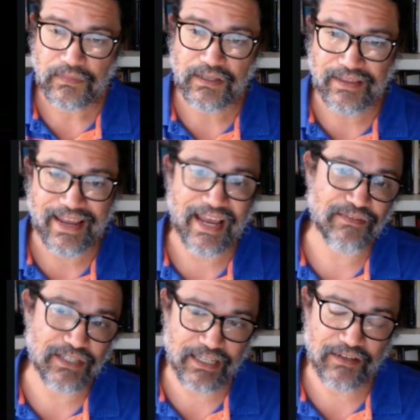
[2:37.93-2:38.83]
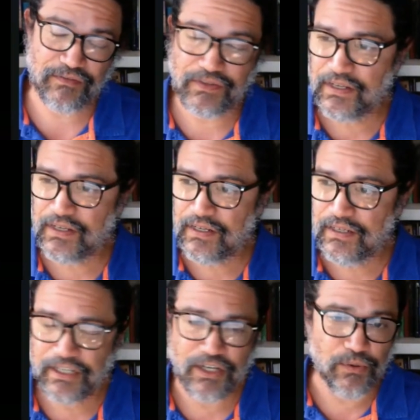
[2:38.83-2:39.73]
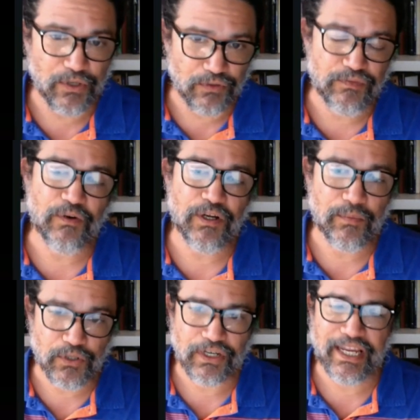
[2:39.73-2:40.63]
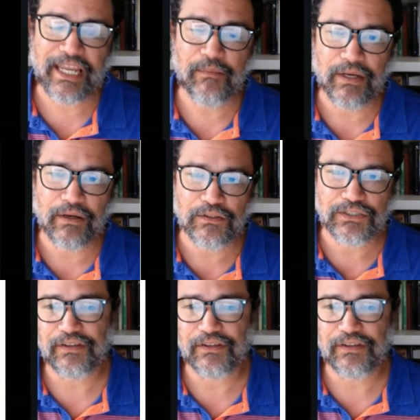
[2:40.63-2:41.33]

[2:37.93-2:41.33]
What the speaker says: they have to give, a good phone number, good email, so that